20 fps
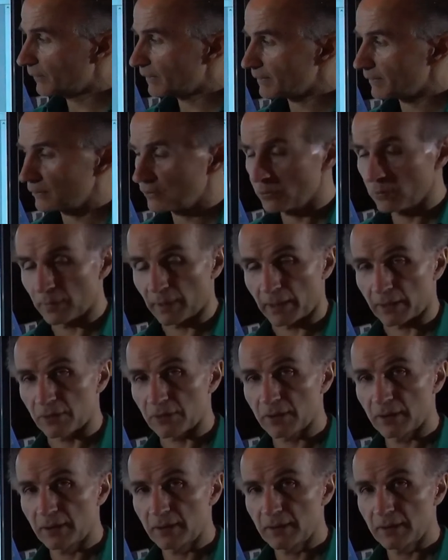the
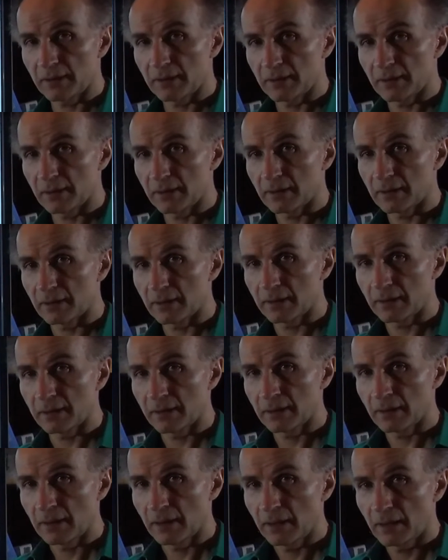situation
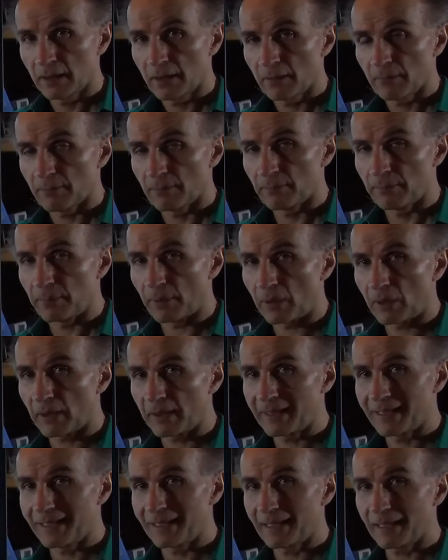
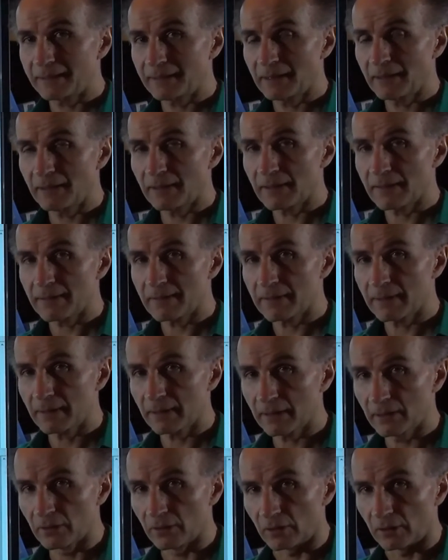by letting the
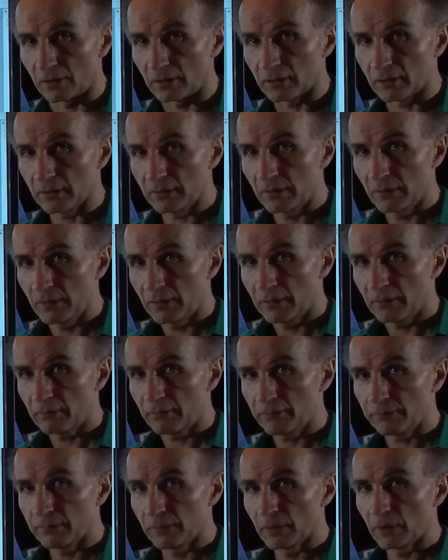signal
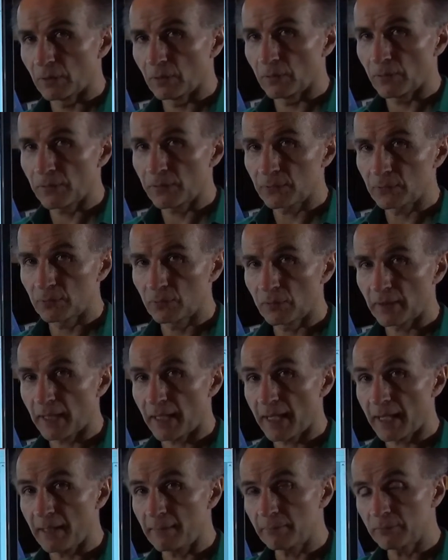flow through
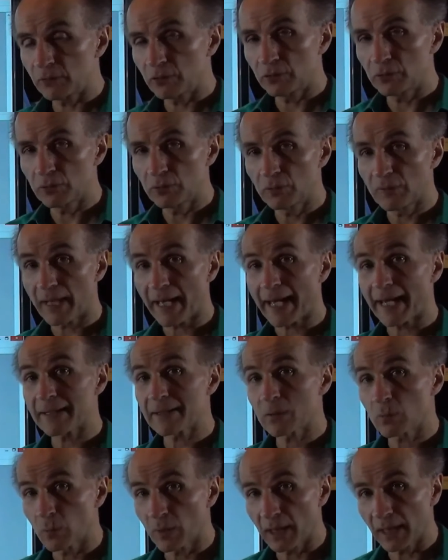M2
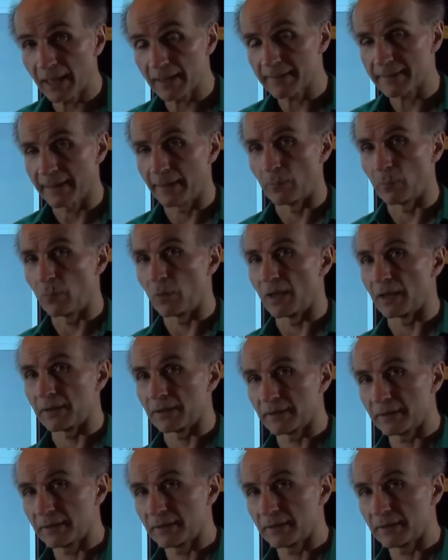as well as M1?